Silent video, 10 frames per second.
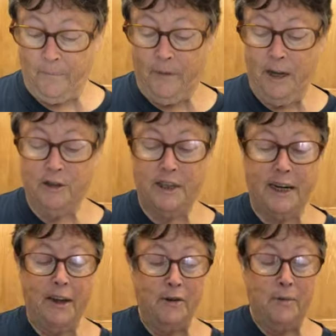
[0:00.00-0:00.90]
Here's
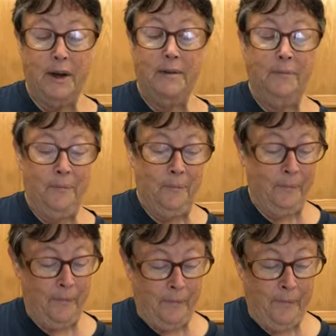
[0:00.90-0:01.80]
another one
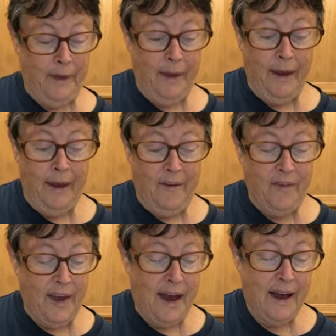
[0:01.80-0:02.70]

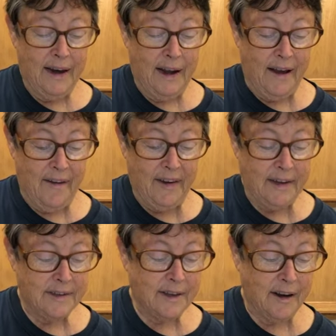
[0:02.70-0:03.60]
that uh,
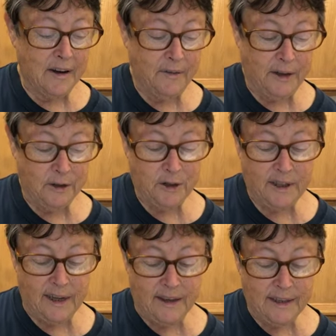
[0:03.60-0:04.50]
is kind of
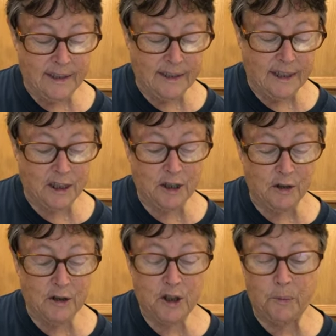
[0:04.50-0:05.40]
interesting. This is The
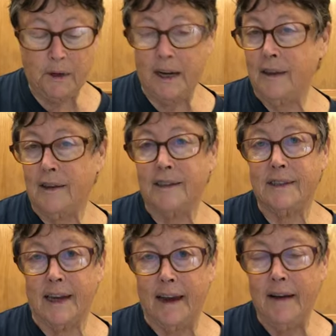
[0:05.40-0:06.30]
Search Beneath the
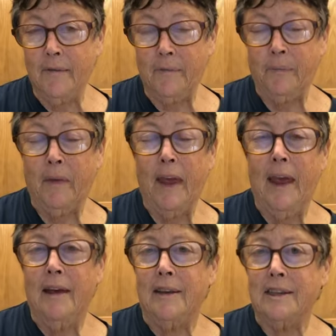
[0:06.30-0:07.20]
Sea.
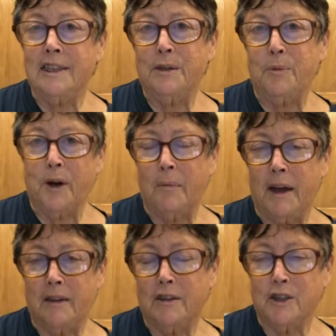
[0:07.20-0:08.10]
This is a book
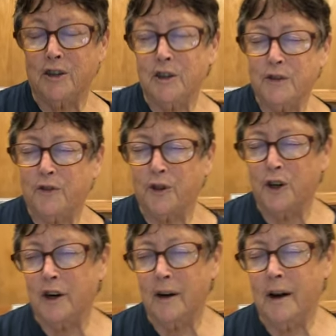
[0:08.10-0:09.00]
about the search
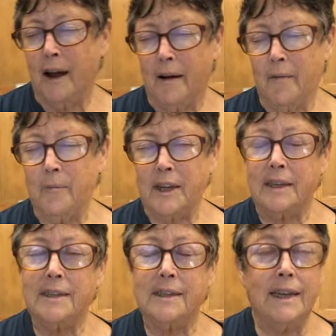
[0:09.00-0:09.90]
for um, the
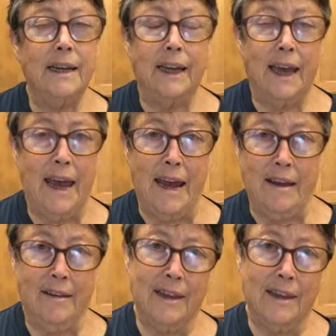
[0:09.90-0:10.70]
coelacanth.